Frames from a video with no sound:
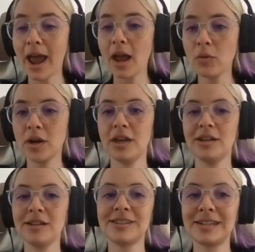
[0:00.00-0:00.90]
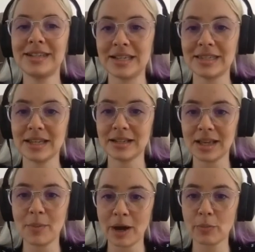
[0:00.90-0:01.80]
aggregated statistics
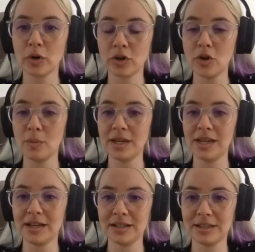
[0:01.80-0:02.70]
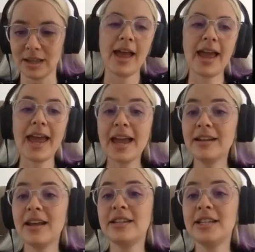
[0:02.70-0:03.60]
about procurement data itself
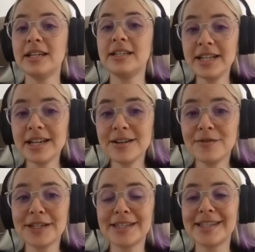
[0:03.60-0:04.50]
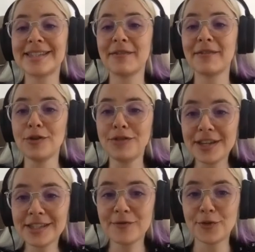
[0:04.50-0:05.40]
and the idea of this is for
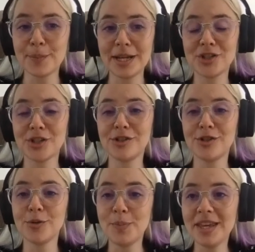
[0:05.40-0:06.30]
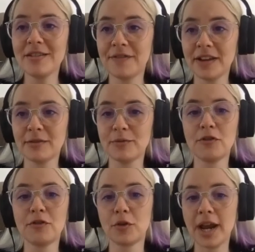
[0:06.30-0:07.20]
this information to be
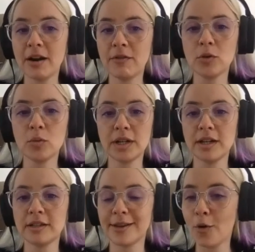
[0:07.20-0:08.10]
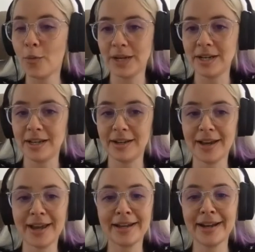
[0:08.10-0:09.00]
available for everyone as open data.
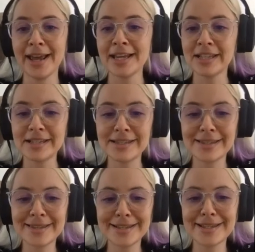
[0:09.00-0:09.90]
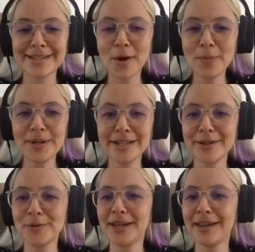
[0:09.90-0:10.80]
And since this is Open
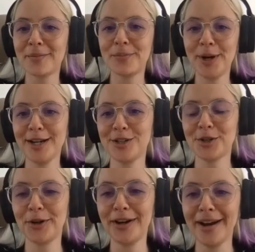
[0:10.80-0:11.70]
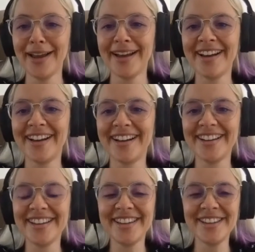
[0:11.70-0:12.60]
Data Week, I'm pretty sure uh,
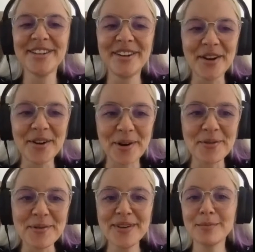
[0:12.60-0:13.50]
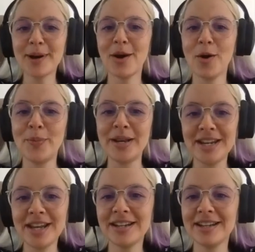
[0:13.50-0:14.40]
you know what we mean by open
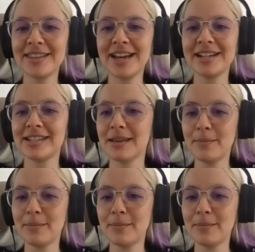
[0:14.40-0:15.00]
data. That is